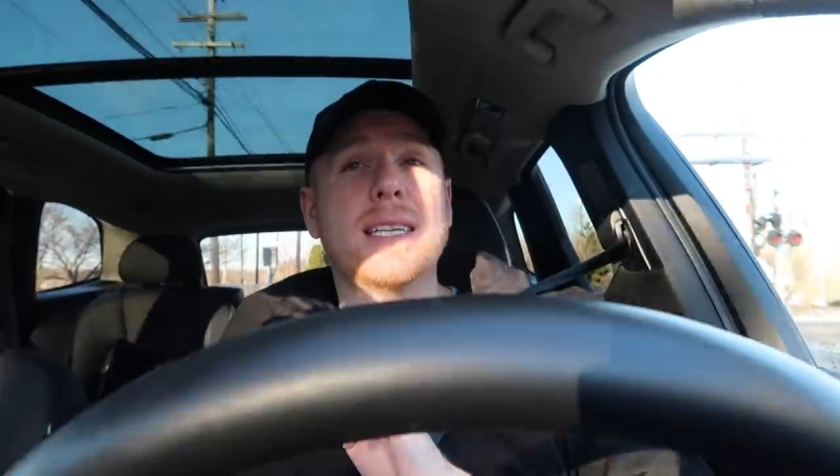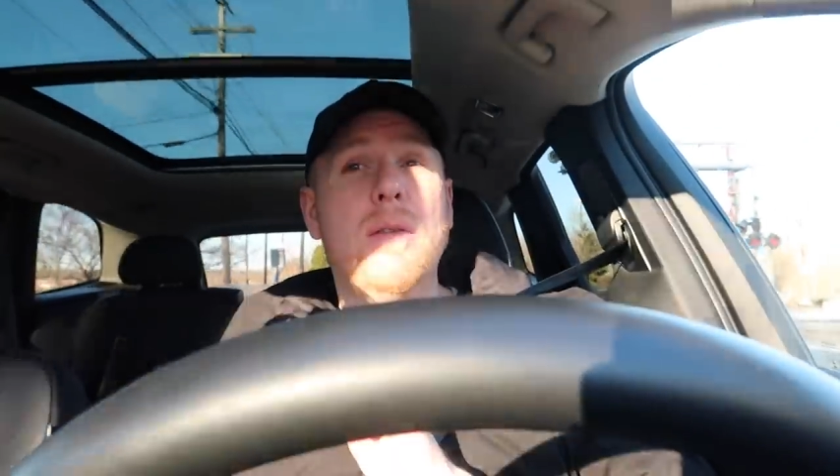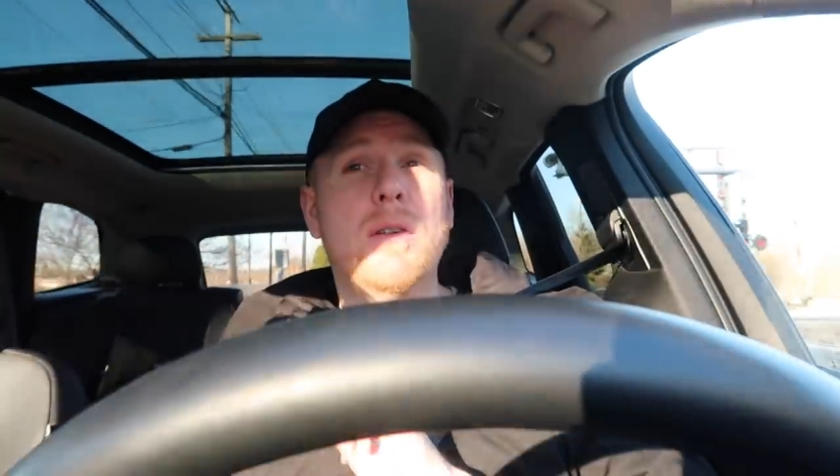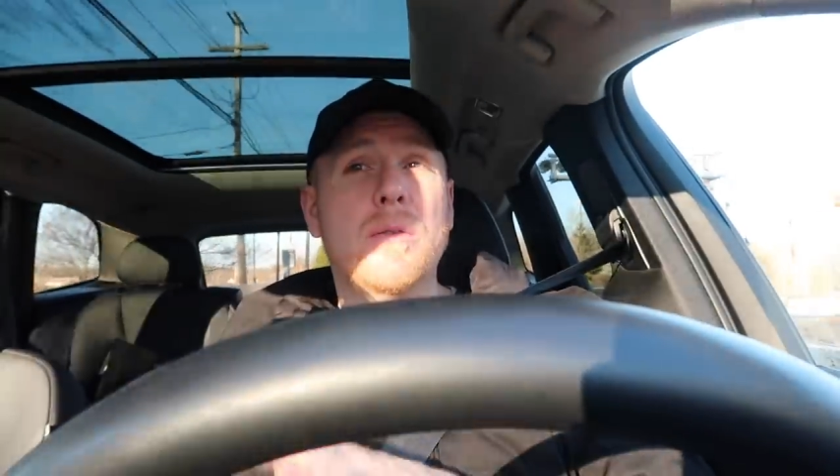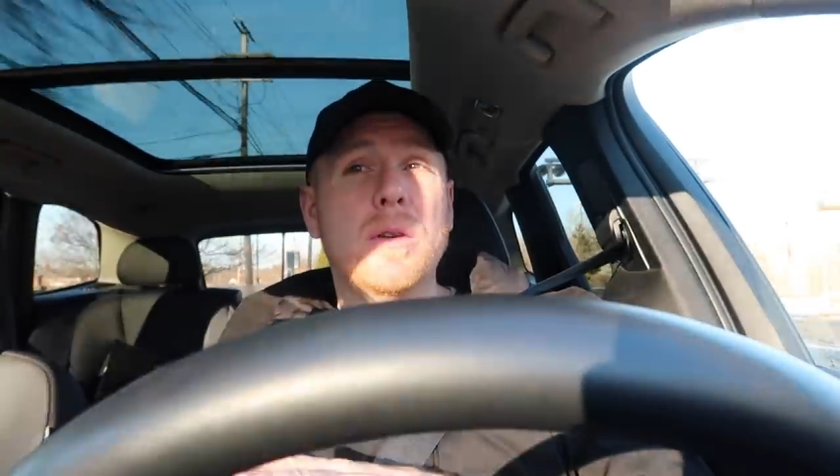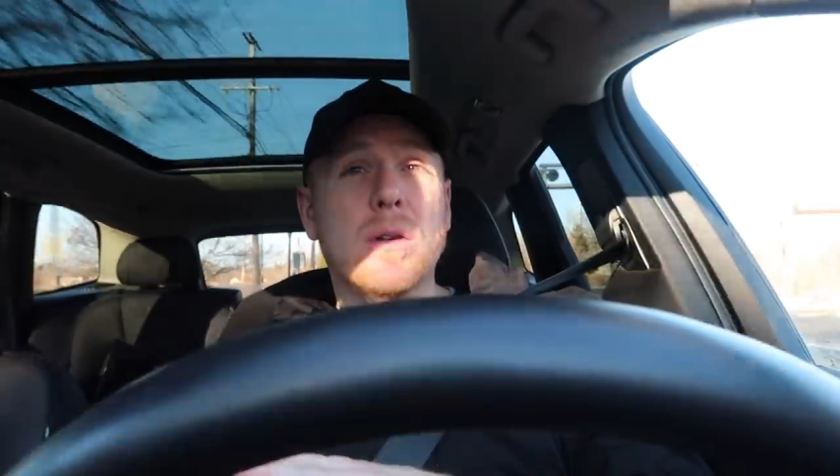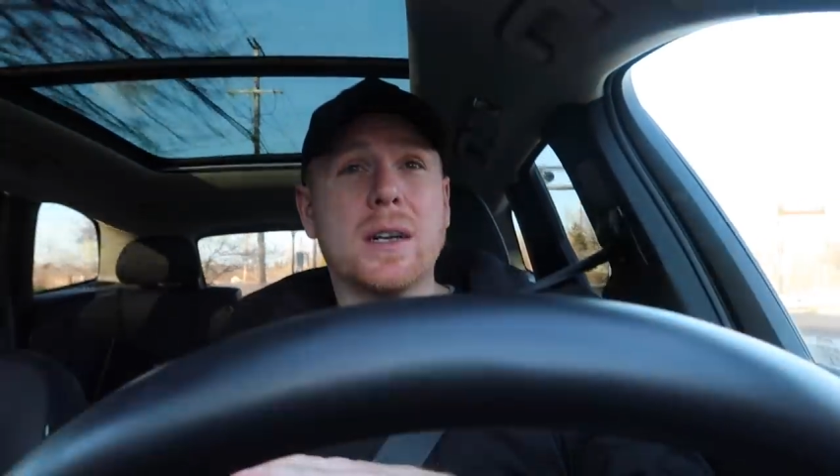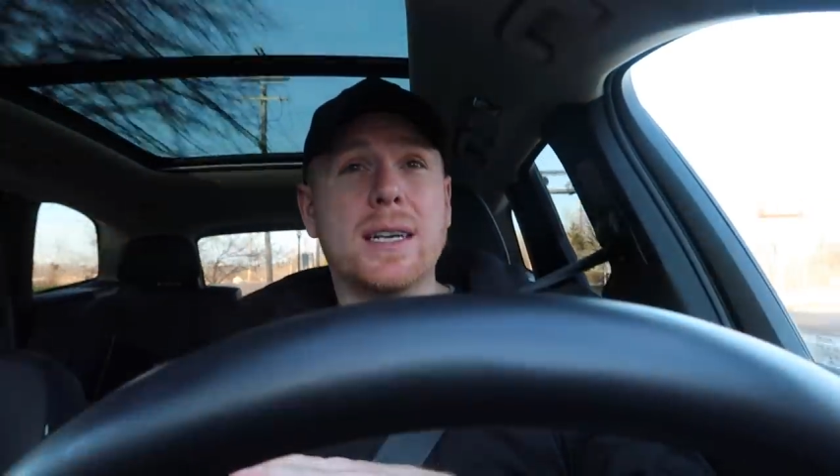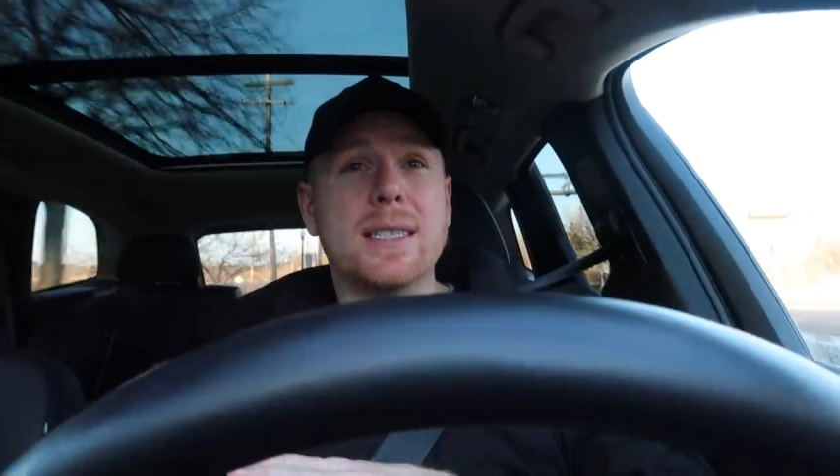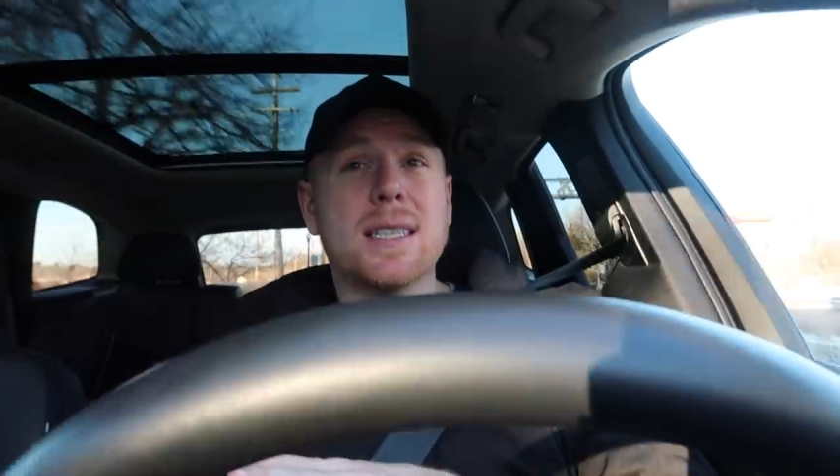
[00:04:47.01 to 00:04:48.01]
I want to
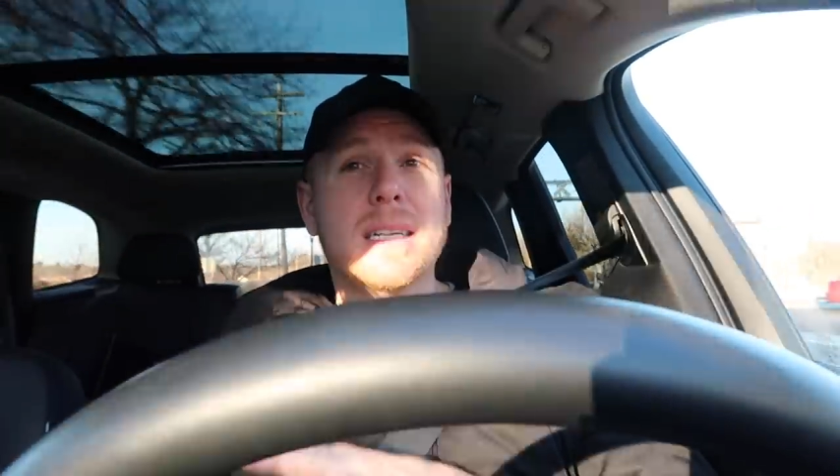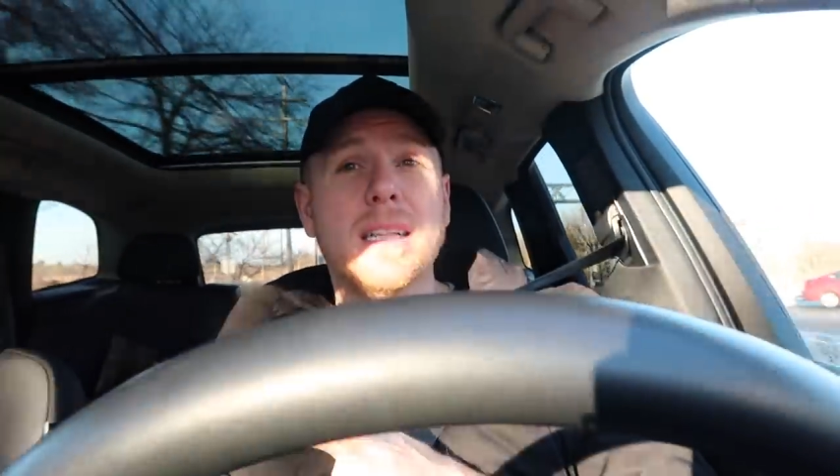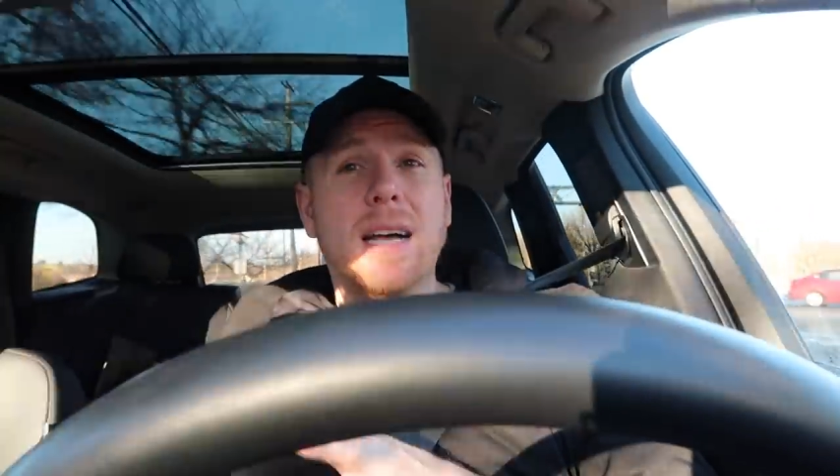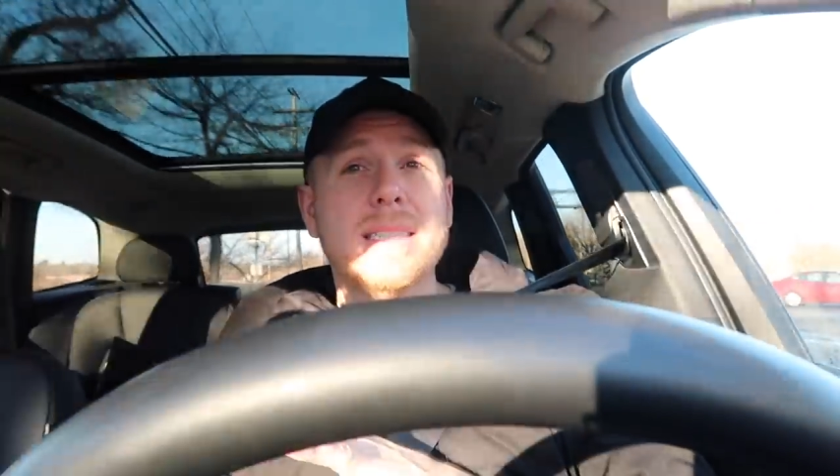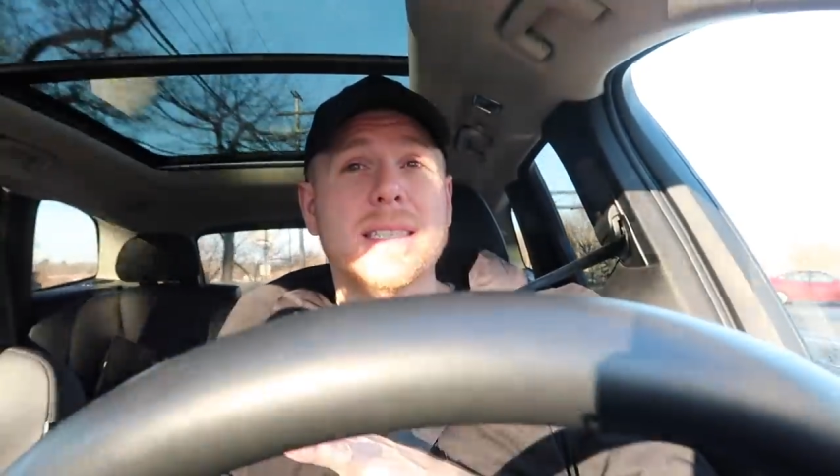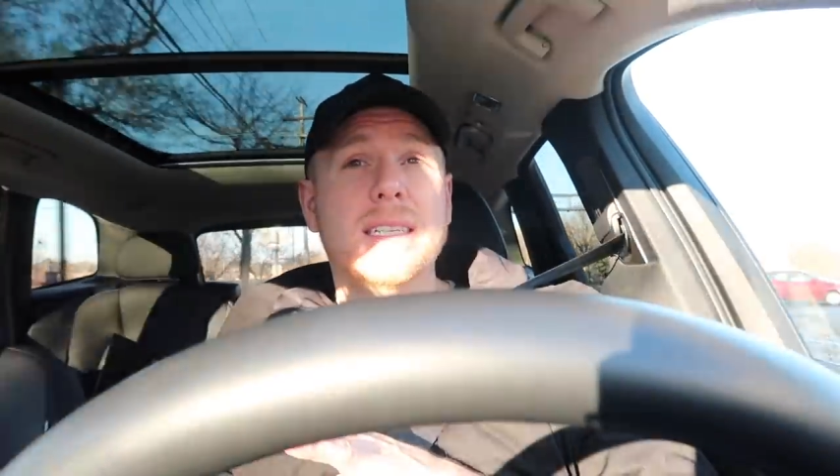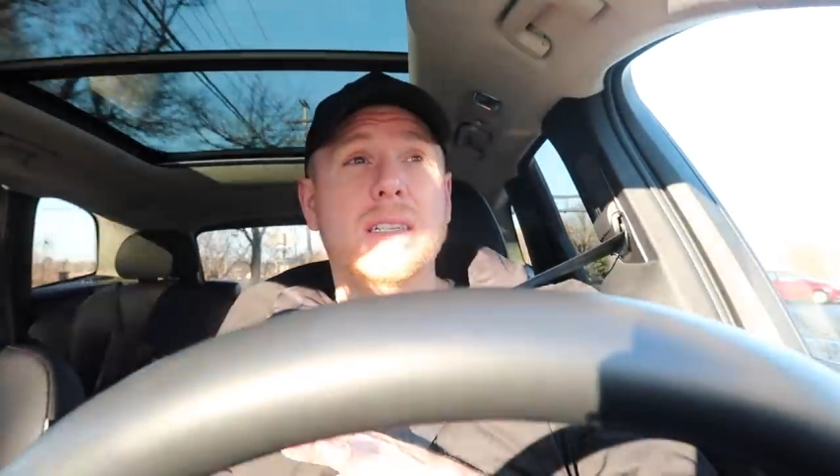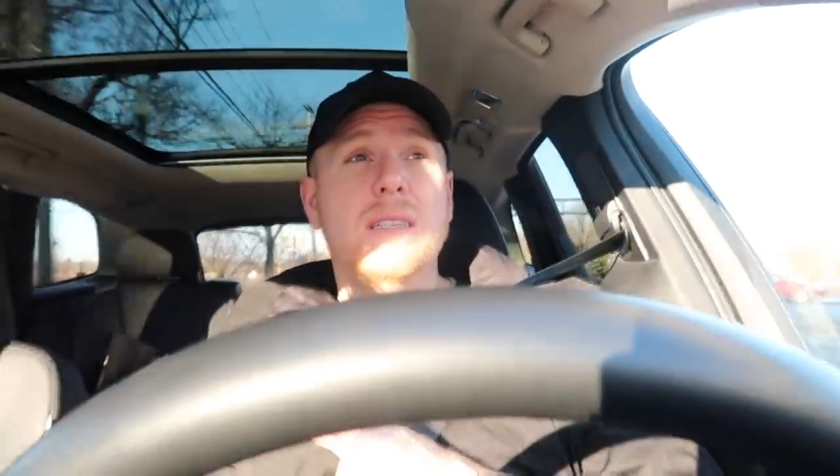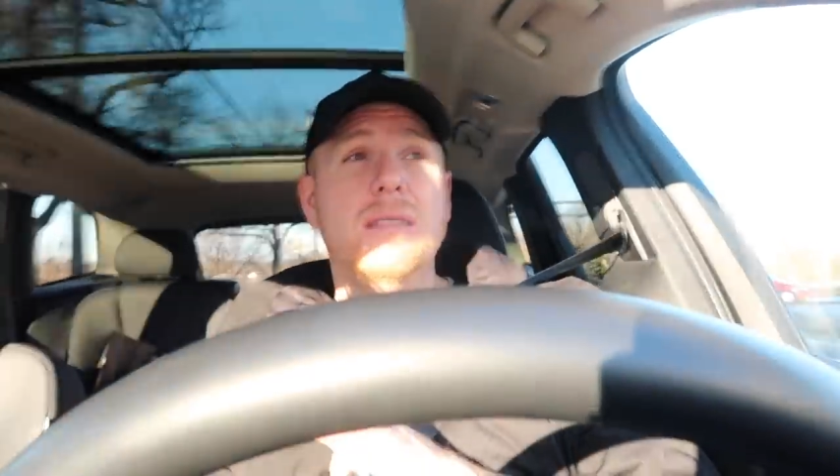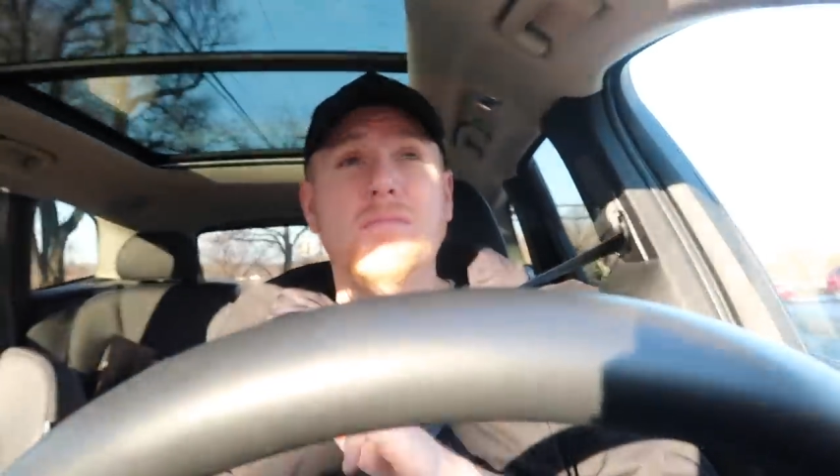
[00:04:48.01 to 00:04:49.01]
reorganize the closet in